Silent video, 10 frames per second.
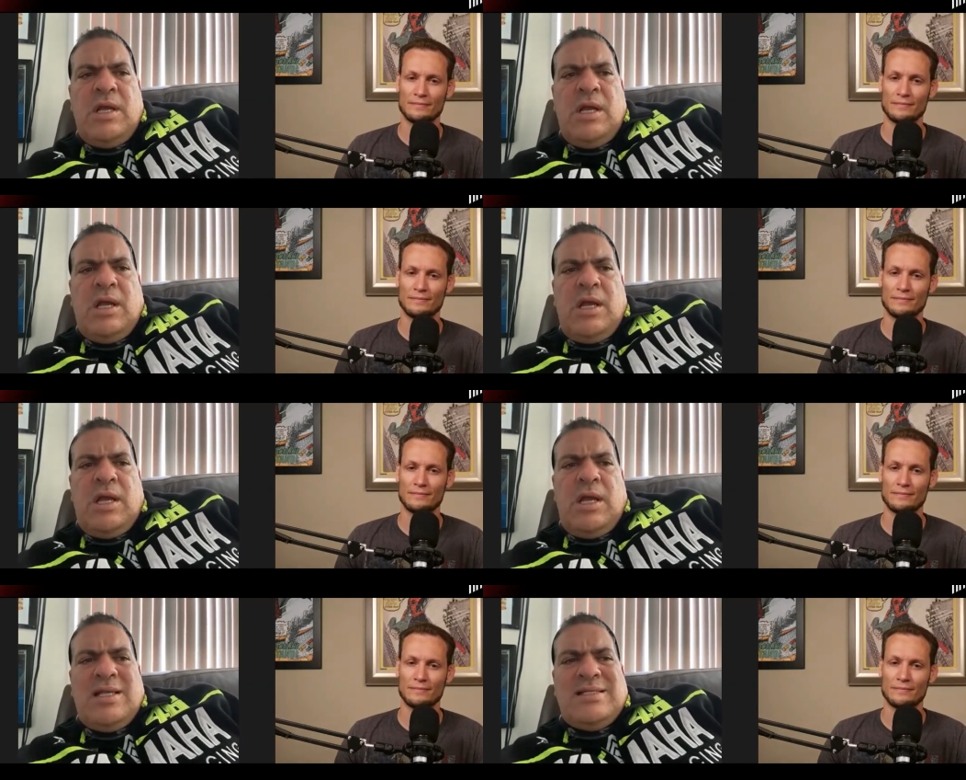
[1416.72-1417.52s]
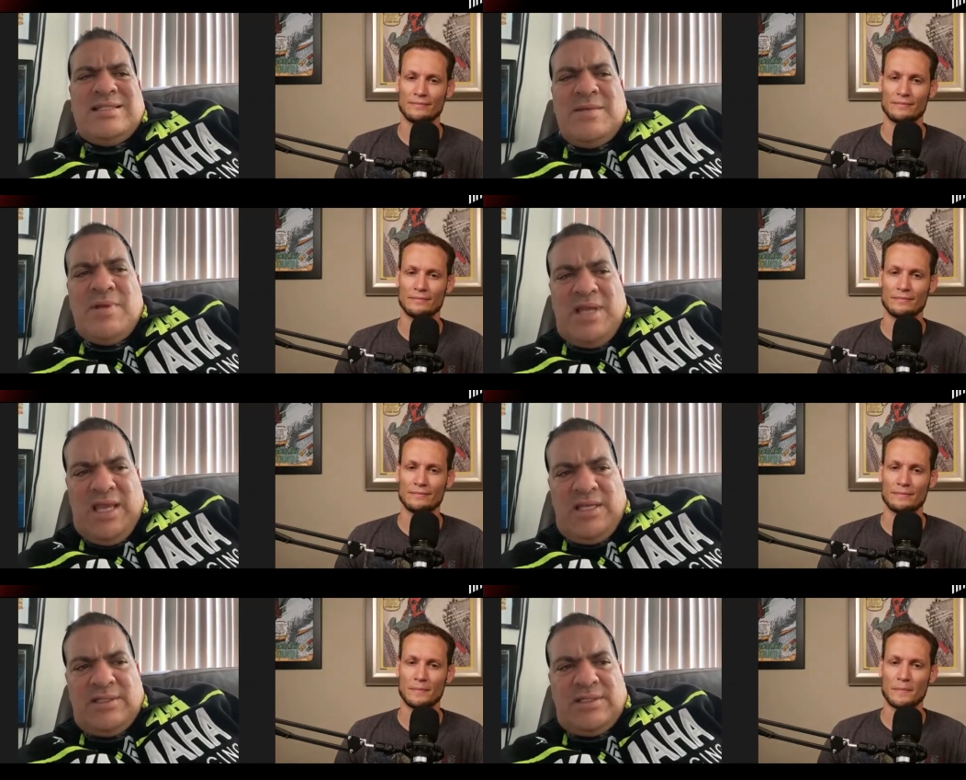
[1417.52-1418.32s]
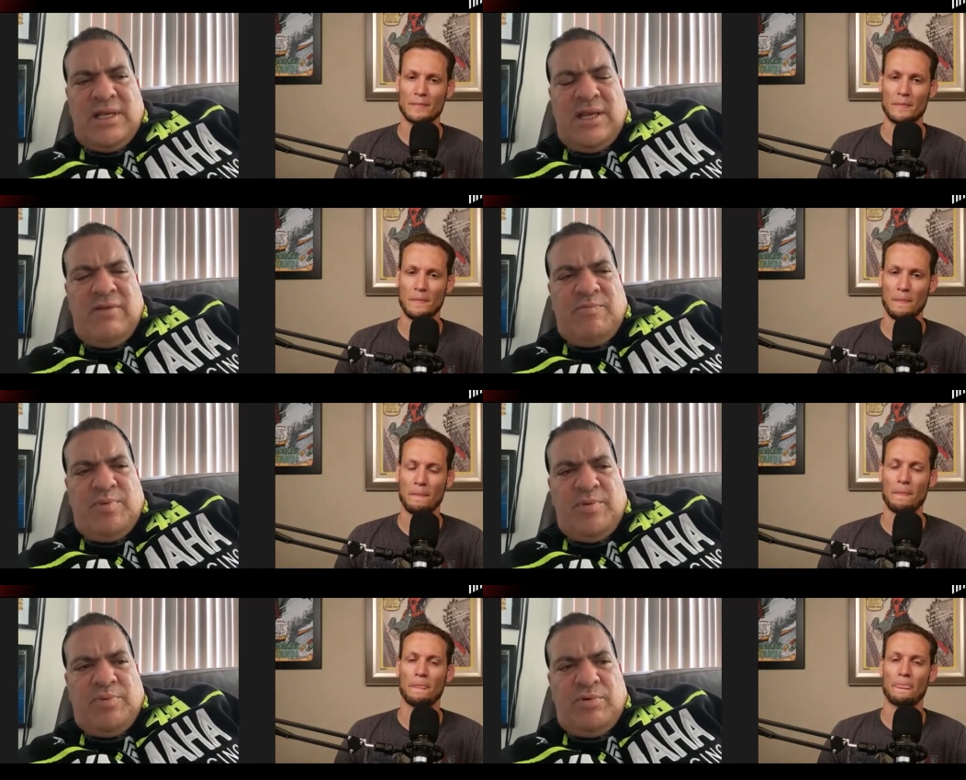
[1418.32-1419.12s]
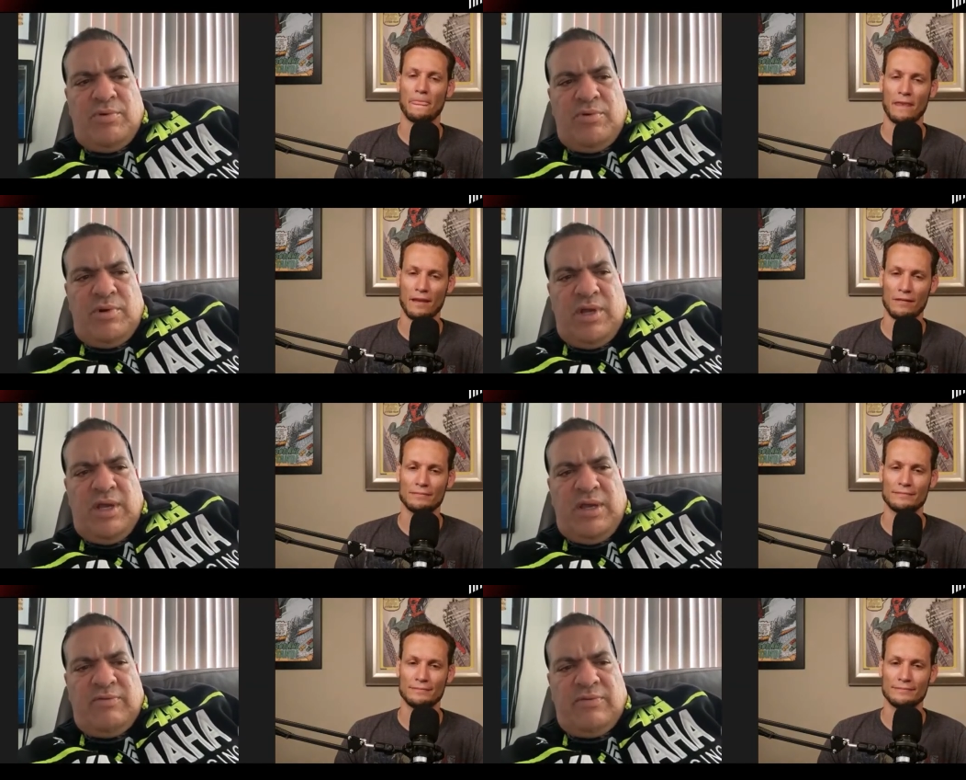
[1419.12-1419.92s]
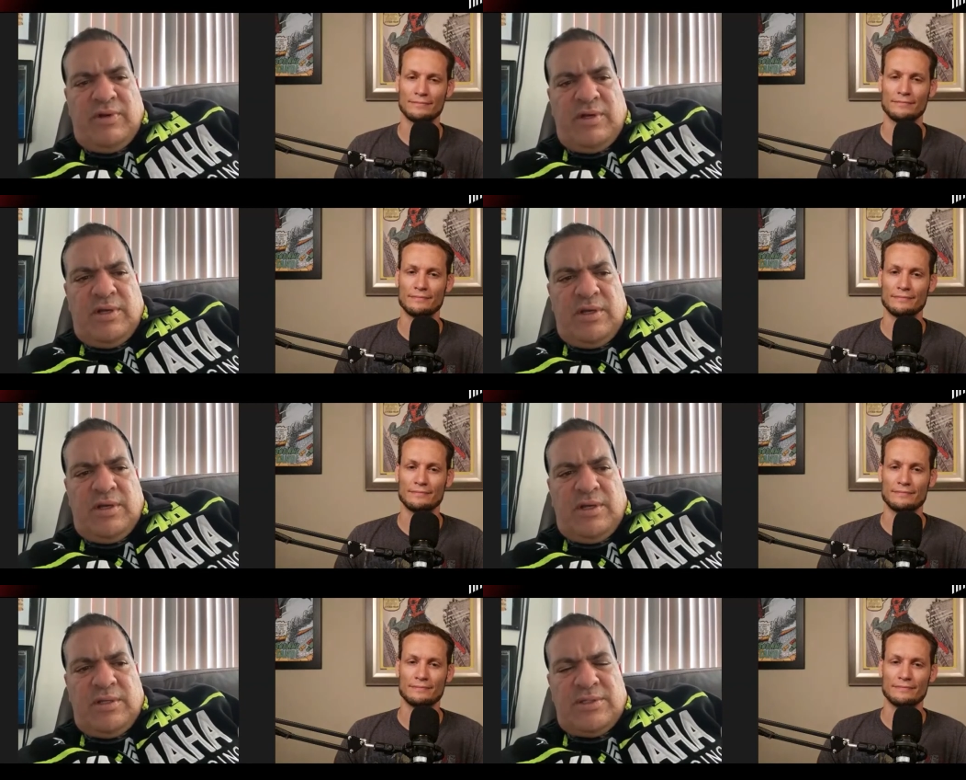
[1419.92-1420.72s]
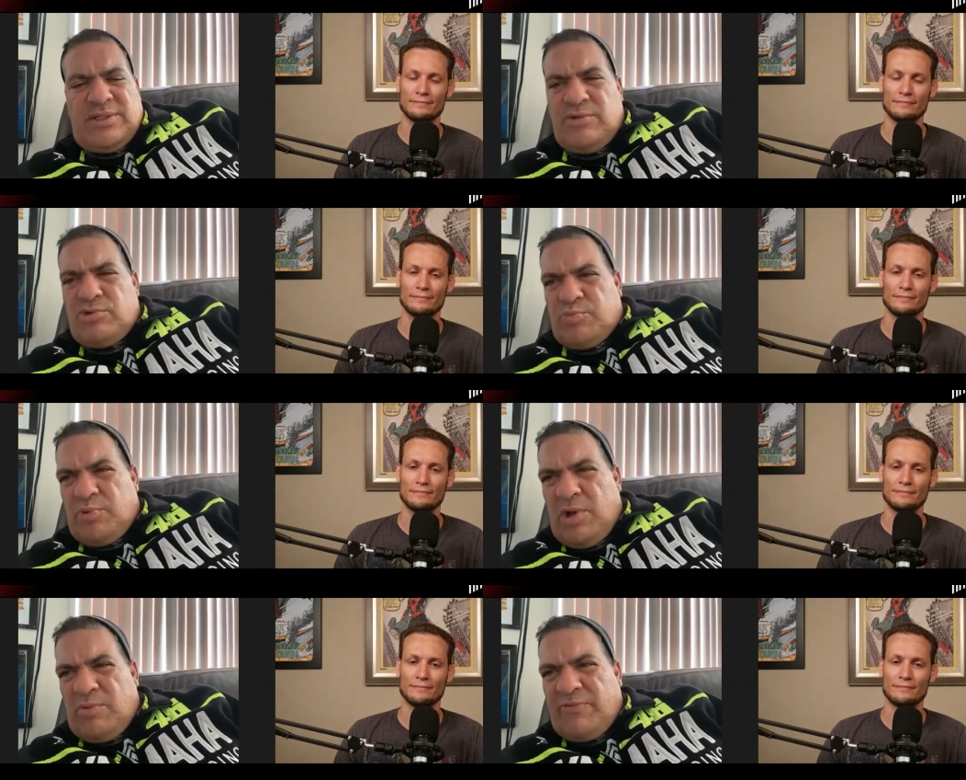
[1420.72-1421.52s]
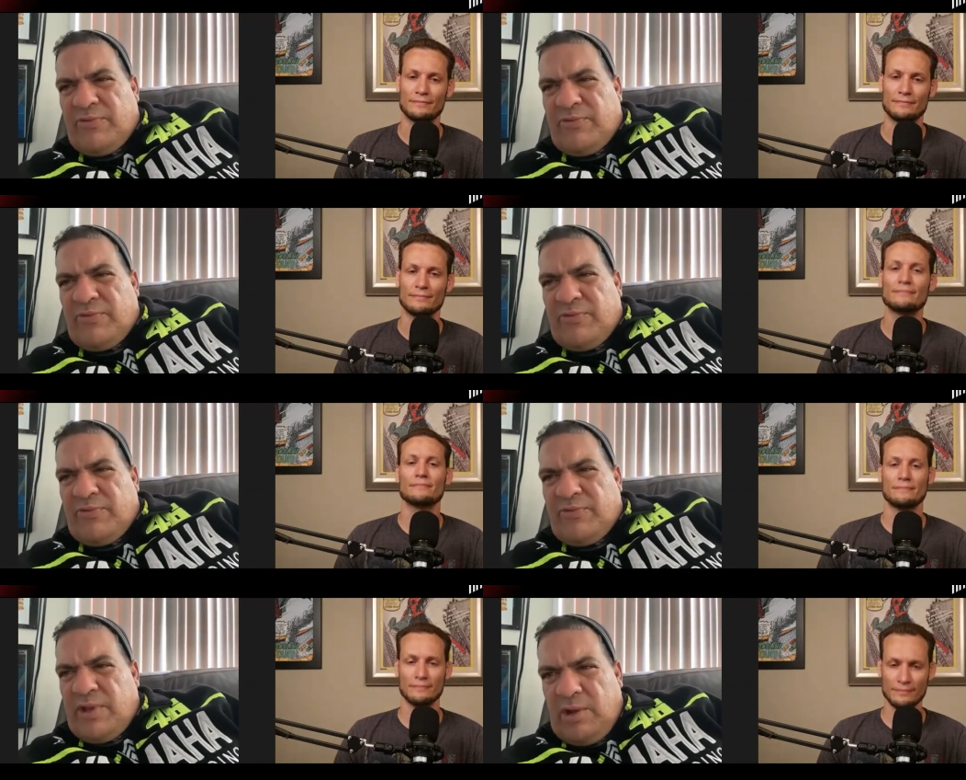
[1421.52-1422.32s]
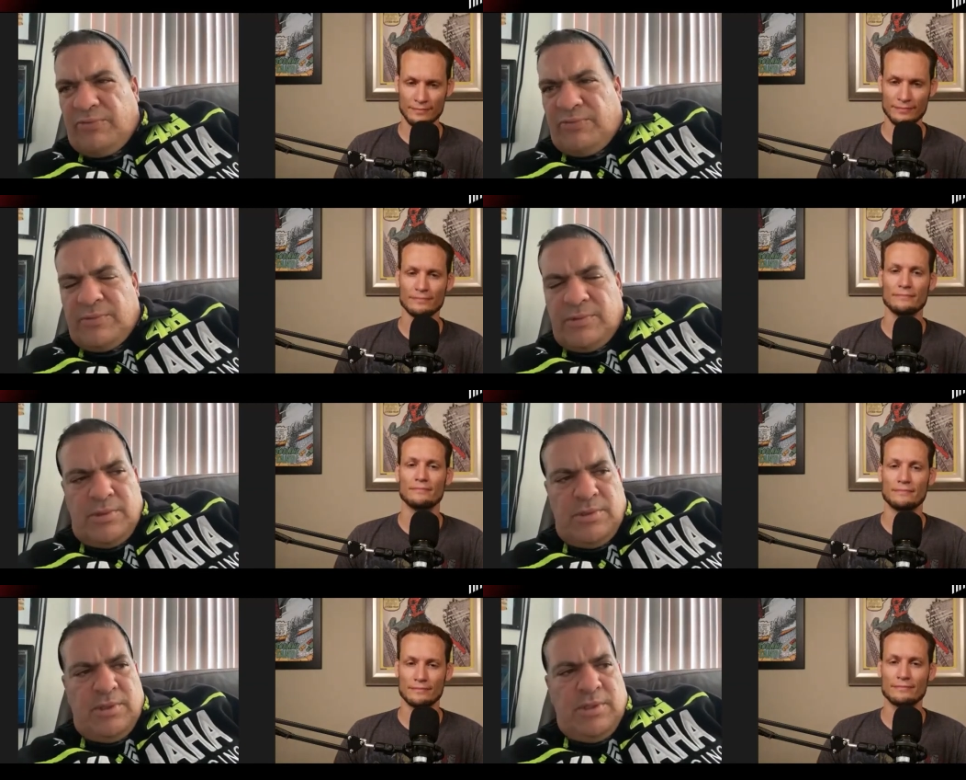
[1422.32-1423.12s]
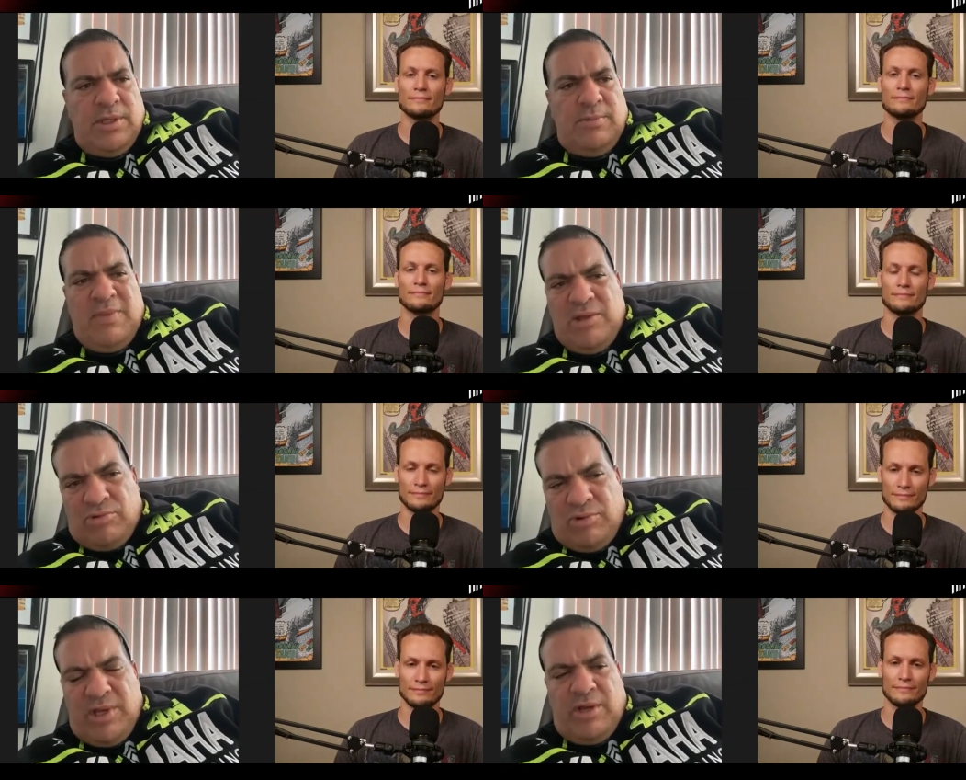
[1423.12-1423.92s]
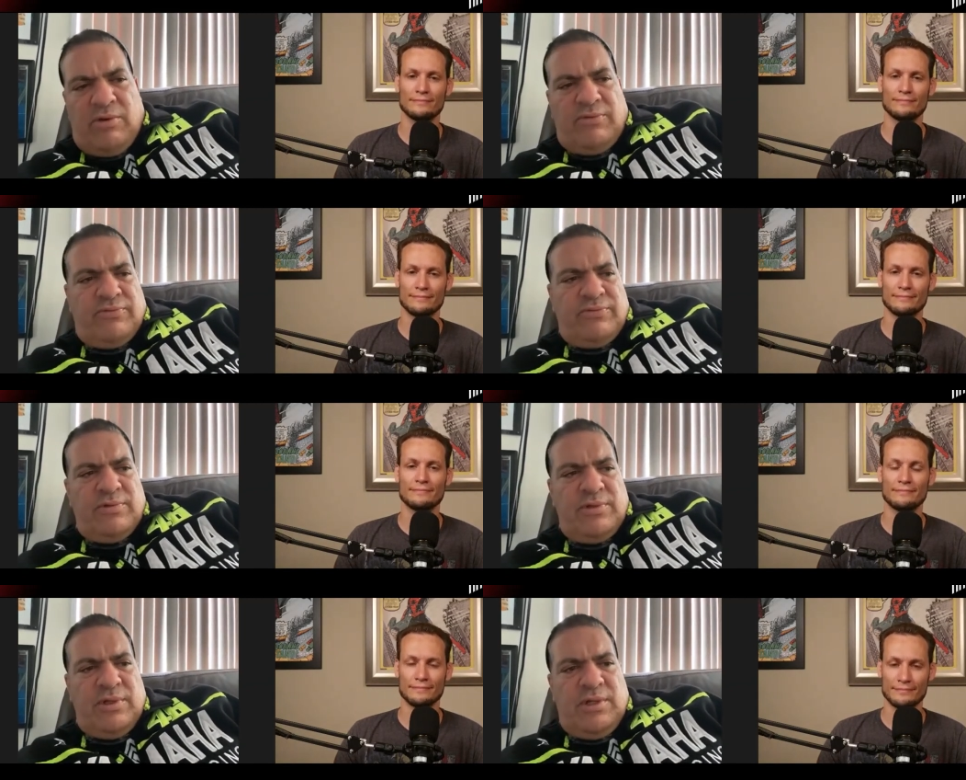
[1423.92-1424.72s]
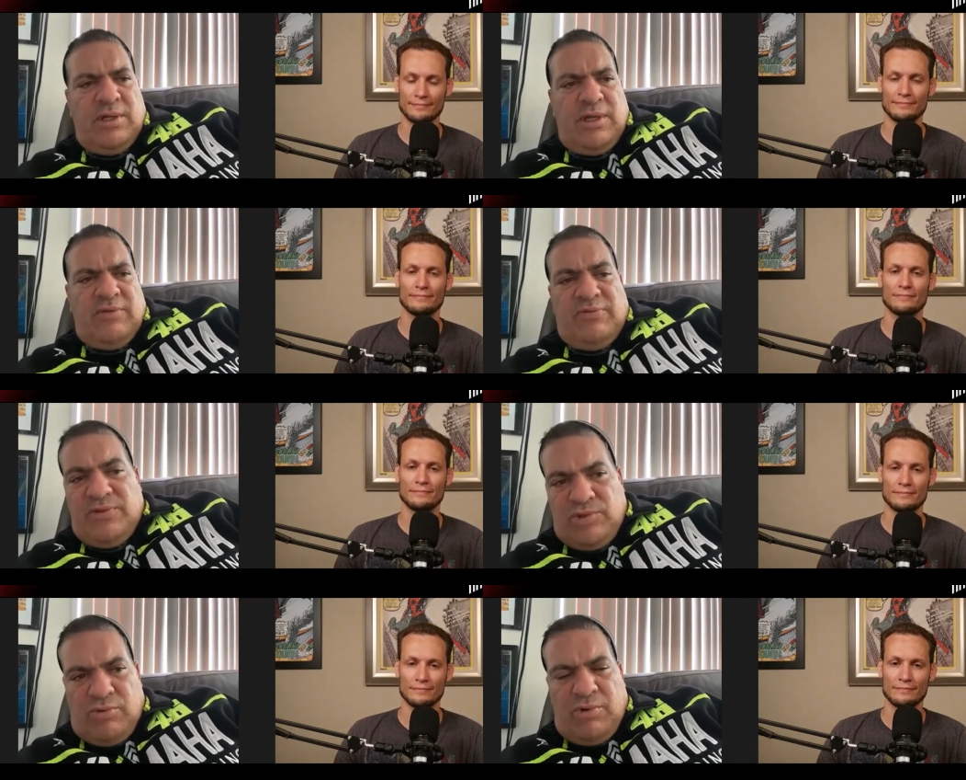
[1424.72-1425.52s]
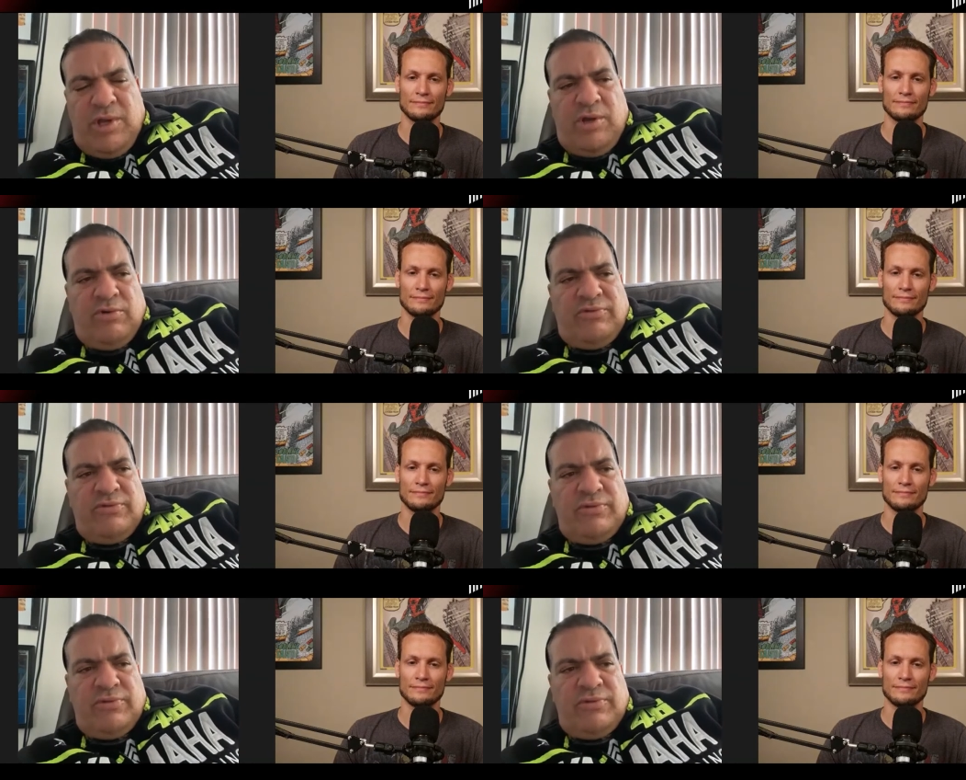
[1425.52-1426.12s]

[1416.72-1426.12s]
Speaker 1: Uh, some case I have people who have uh, serious problem of health, mental health, uh, physical health,